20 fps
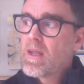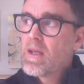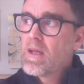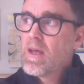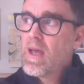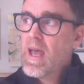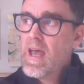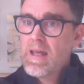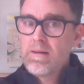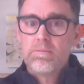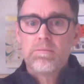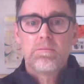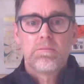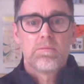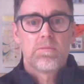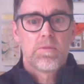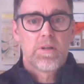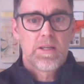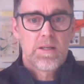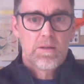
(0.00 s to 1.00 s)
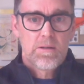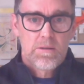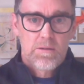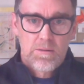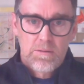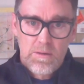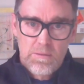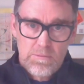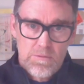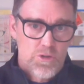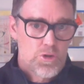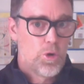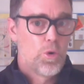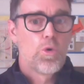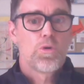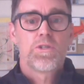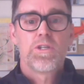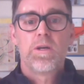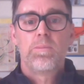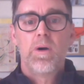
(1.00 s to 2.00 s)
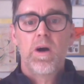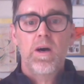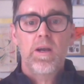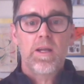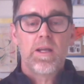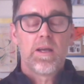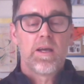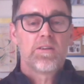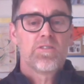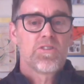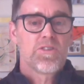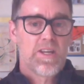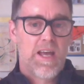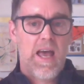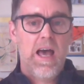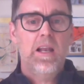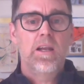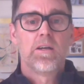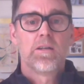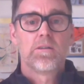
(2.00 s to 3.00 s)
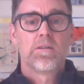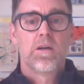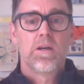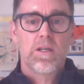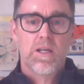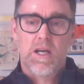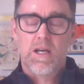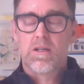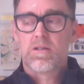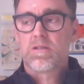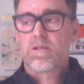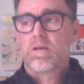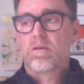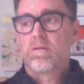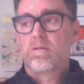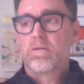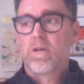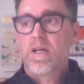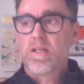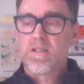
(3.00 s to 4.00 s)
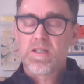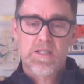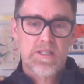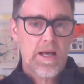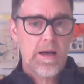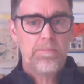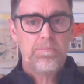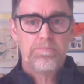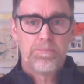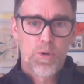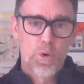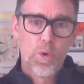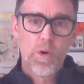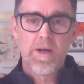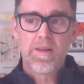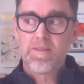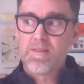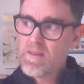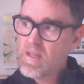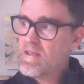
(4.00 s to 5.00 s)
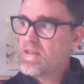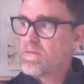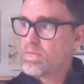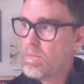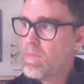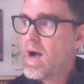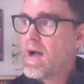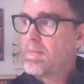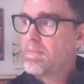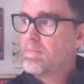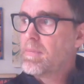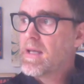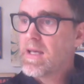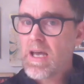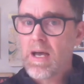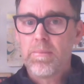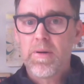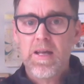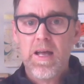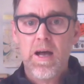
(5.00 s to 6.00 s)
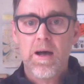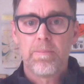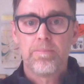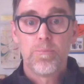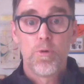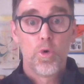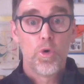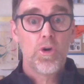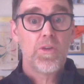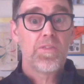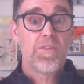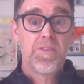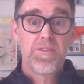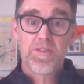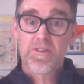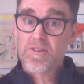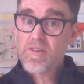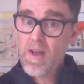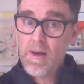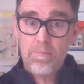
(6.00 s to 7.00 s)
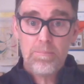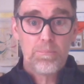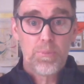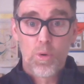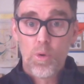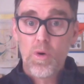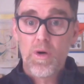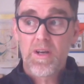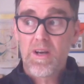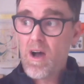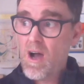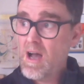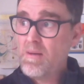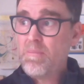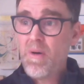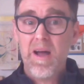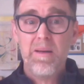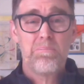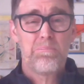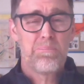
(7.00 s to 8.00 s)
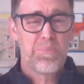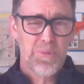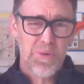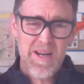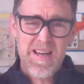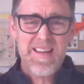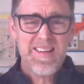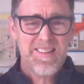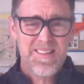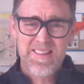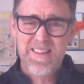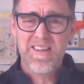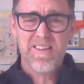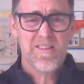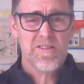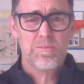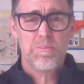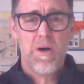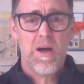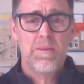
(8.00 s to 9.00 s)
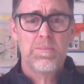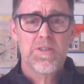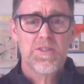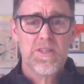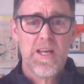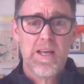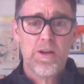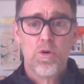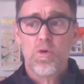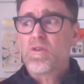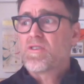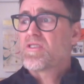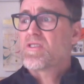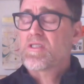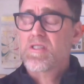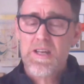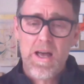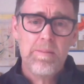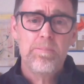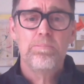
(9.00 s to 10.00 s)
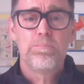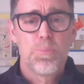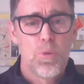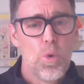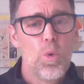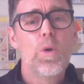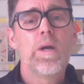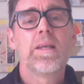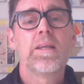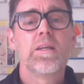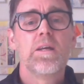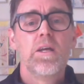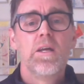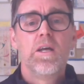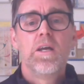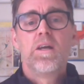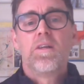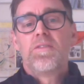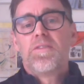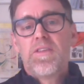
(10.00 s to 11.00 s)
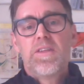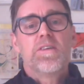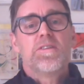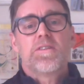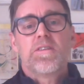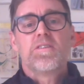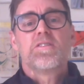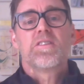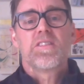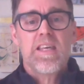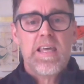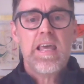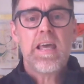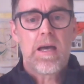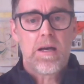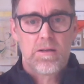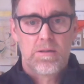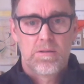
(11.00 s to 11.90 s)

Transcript: and talk to your body and tell it, okay, so at some point this might be coming up, or at some point I might breathe this by mistake, or at some point this is there.